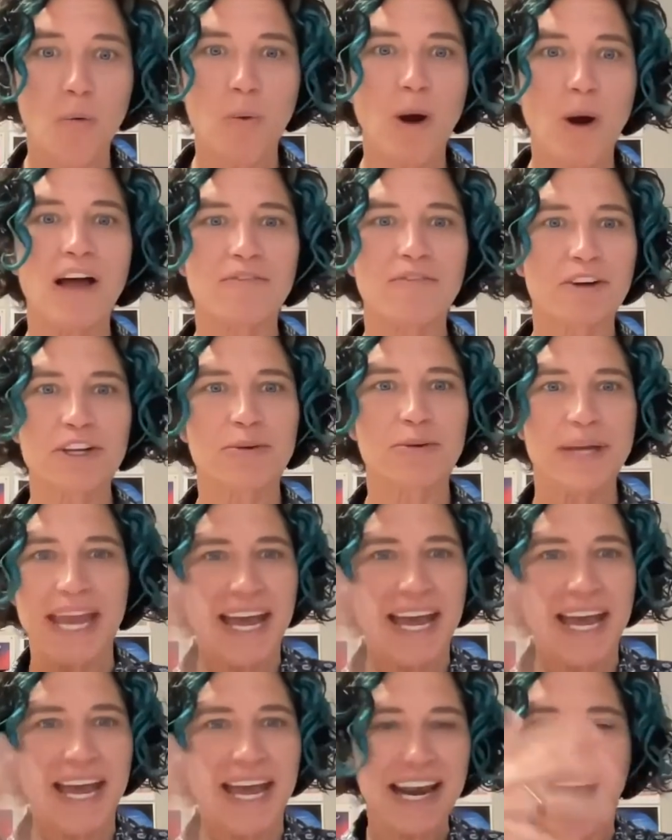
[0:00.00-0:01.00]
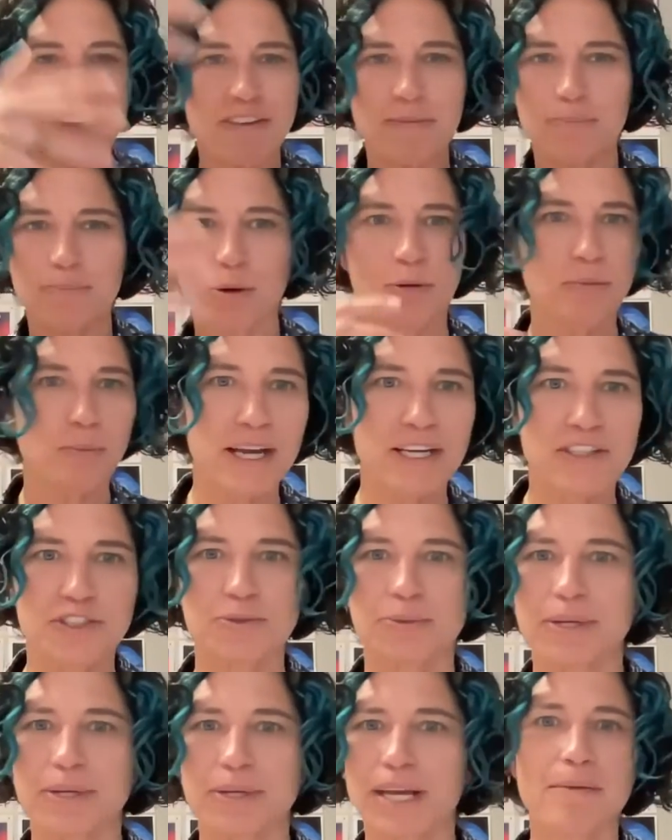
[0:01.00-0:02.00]
But you can't have it both
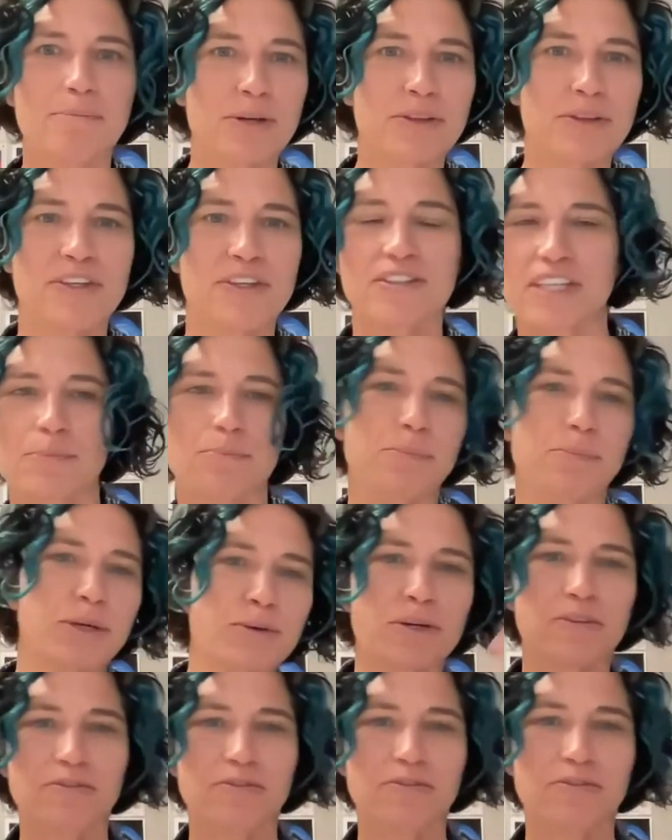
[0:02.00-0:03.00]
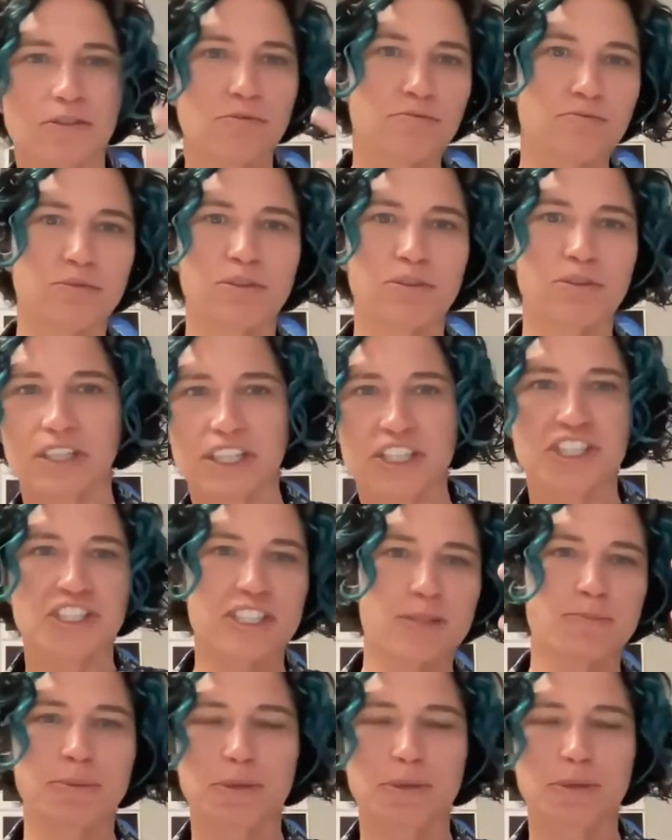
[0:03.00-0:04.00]
ways. You can't put this like beautiful
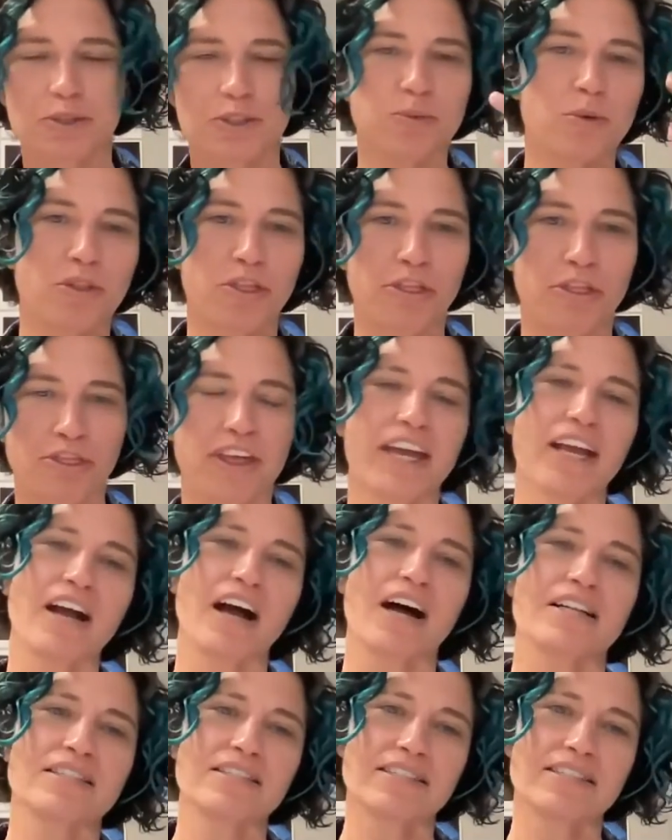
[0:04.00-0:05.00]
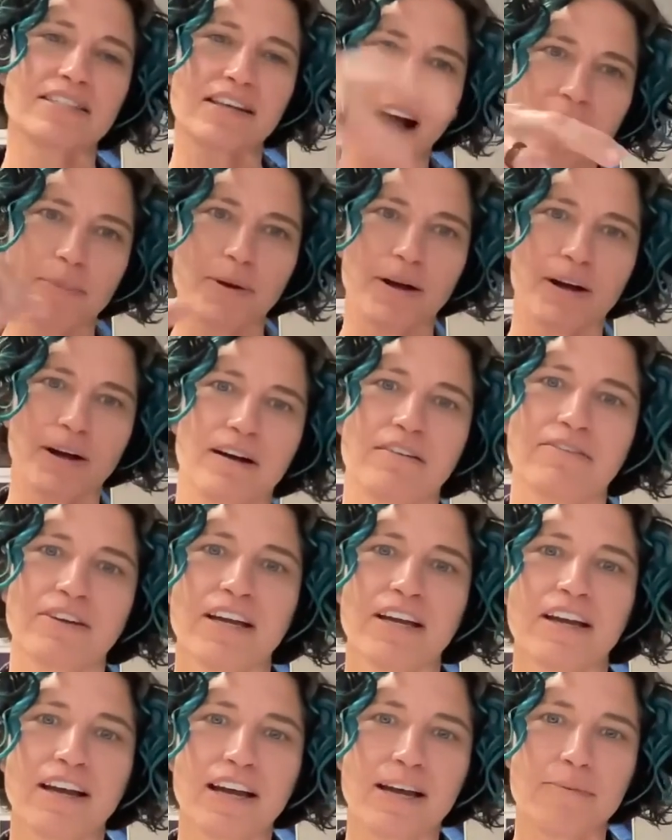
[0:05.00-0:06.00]
religious spiritual thing on top of
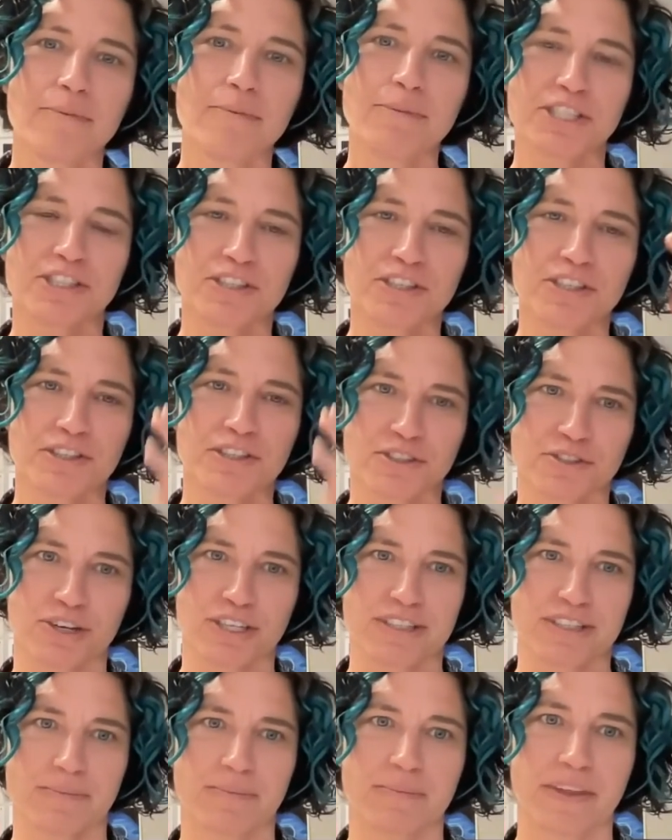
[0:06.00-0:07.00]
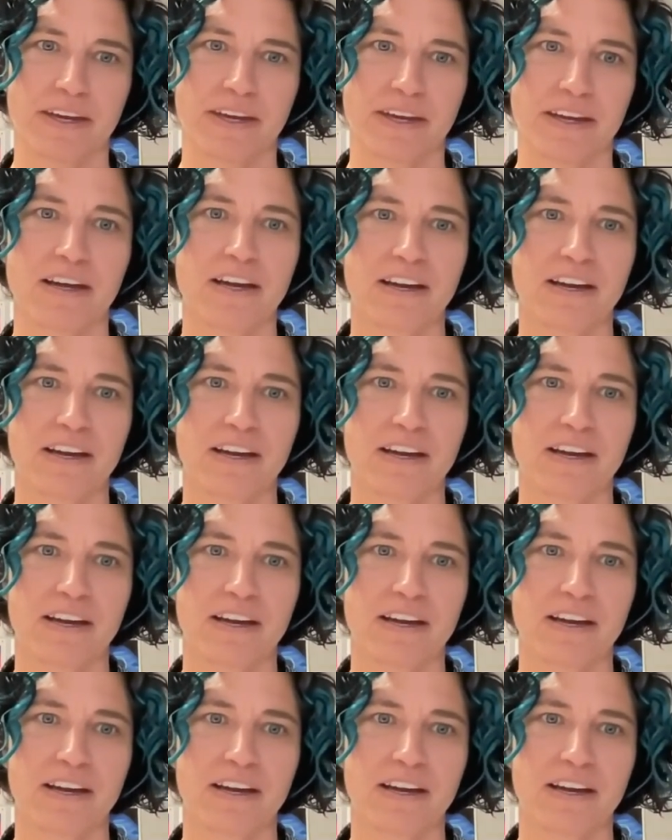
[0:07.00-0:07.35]
a mission to destroy something,